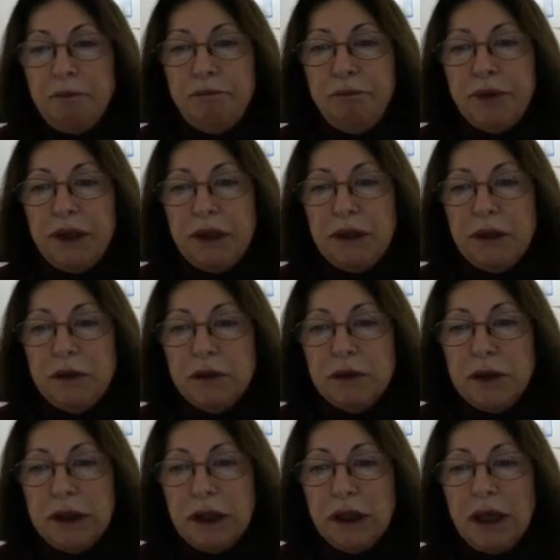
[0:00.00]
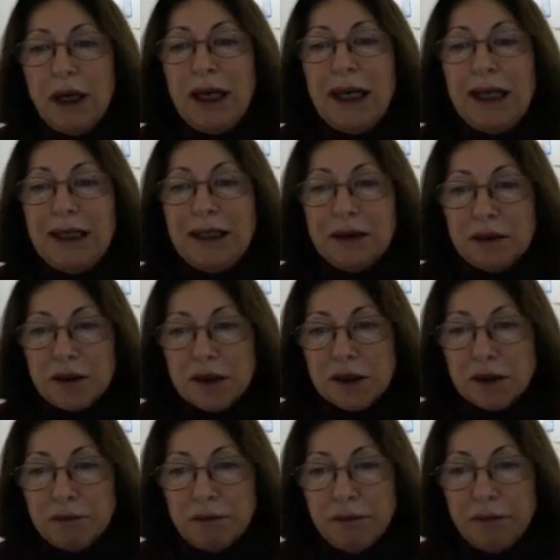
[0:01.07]
by the
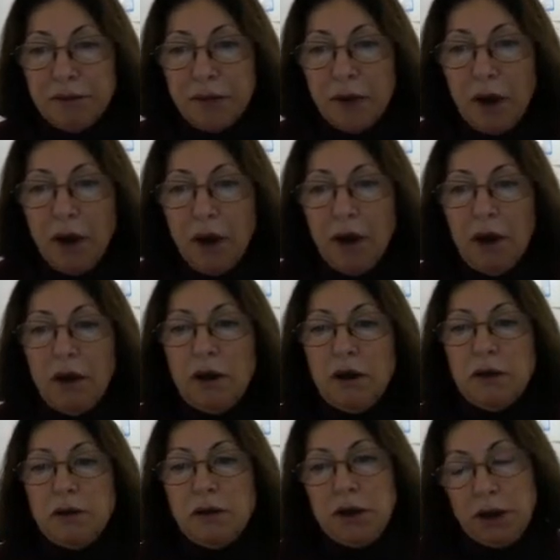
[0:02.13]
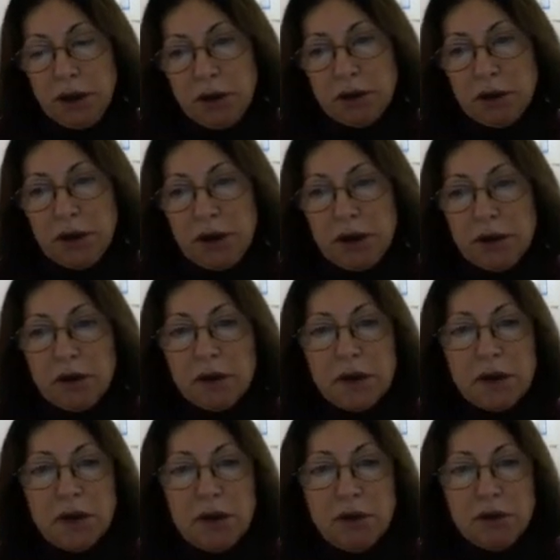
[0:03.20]
ions in the
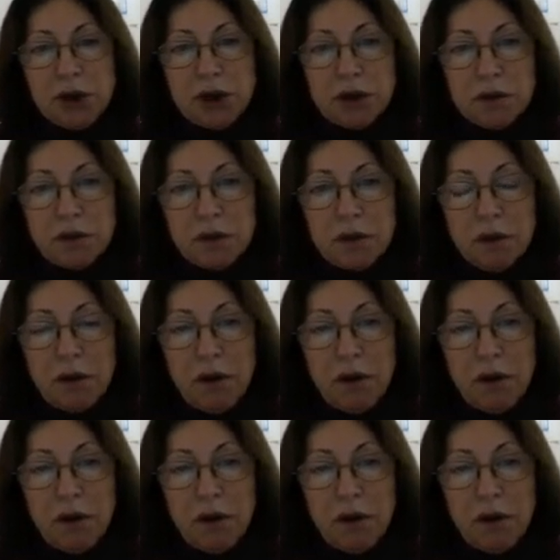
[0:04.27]
solution.